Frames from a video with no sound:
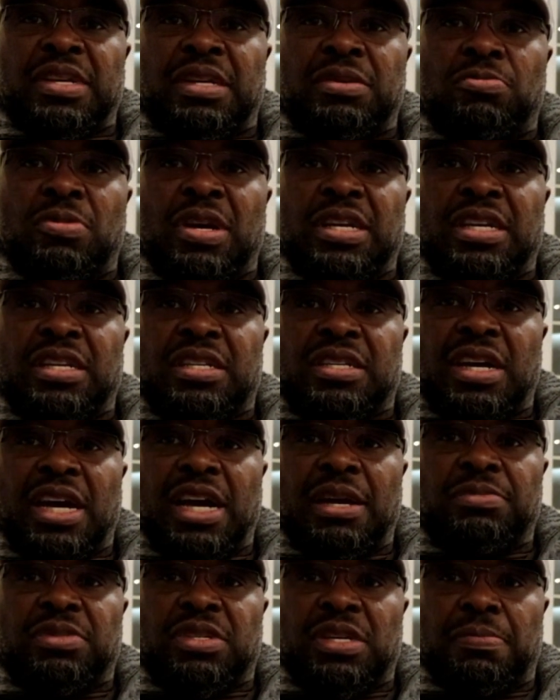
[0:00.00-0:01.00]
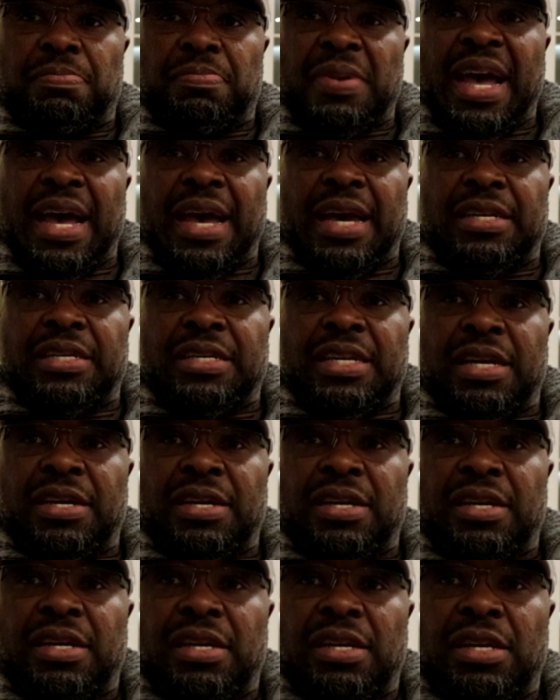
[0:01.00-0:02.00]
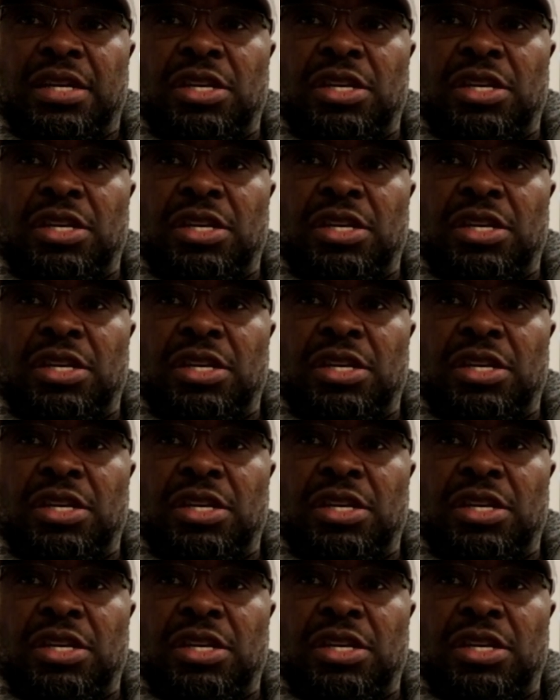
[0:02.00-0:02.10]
and when the times are bad, then